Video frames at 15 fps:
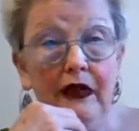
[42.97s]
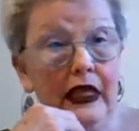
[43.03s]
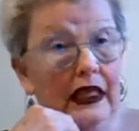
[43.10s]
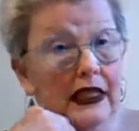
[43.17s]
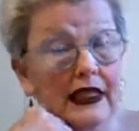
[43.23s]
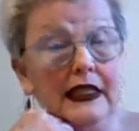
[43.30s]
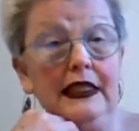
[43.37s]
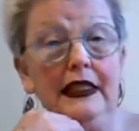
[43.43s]

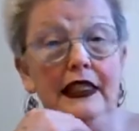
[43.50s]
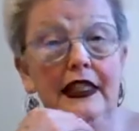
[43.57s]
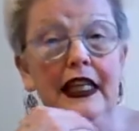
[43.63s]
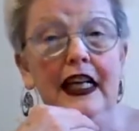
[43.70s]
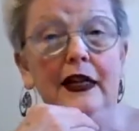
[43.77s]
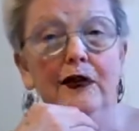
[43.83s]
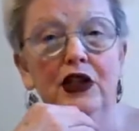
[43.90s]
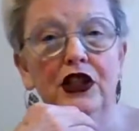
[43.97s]
is the
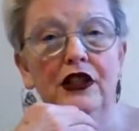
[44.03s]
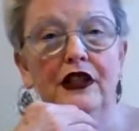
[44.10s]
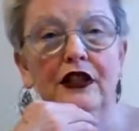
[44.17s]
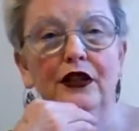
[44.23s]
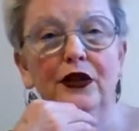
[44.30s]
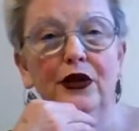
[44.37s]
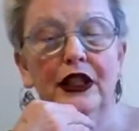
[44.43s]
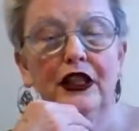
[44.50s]
same. She's the
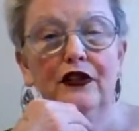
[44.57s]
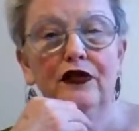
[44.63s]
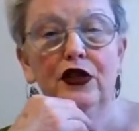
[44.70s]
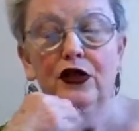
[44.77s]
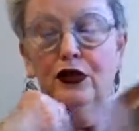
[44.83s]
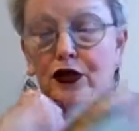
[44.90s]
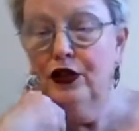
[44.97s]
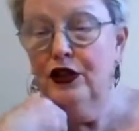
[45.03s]
Queen of
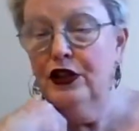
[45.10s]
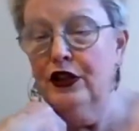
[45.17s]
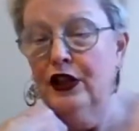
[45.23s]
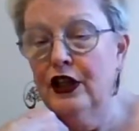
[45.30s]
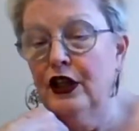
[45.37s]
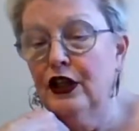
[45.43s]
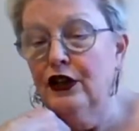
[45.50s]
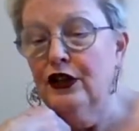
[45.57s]
Swords,
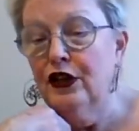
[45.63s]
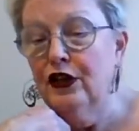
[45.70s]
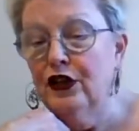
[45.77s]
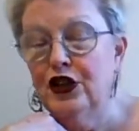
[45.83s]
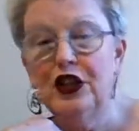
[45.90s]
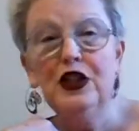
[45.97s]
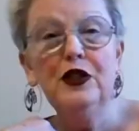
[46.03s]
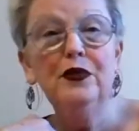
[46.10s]
so
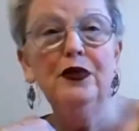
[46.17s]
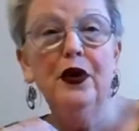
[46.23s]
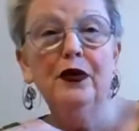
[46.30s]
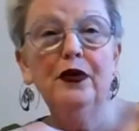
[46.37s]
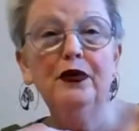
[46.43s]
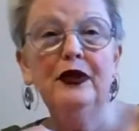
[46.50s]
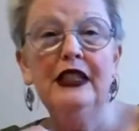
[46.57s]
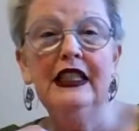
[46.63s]
she's
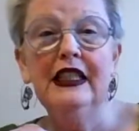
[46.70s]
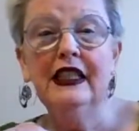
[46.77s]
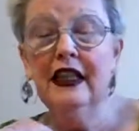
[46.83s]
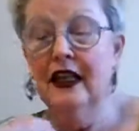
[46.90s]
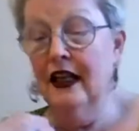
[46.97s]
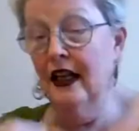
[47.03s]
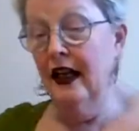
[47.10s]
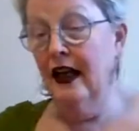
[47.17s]
probably
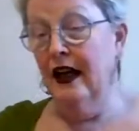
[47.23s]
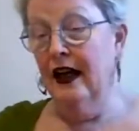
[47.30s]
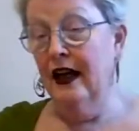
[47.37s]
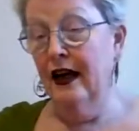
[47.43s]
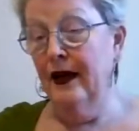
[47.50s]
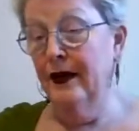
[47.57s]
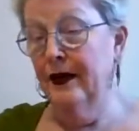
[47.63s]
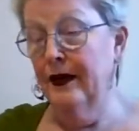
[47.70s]

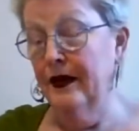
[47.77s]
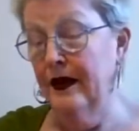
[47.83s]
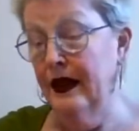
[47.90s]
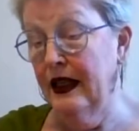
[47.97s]
a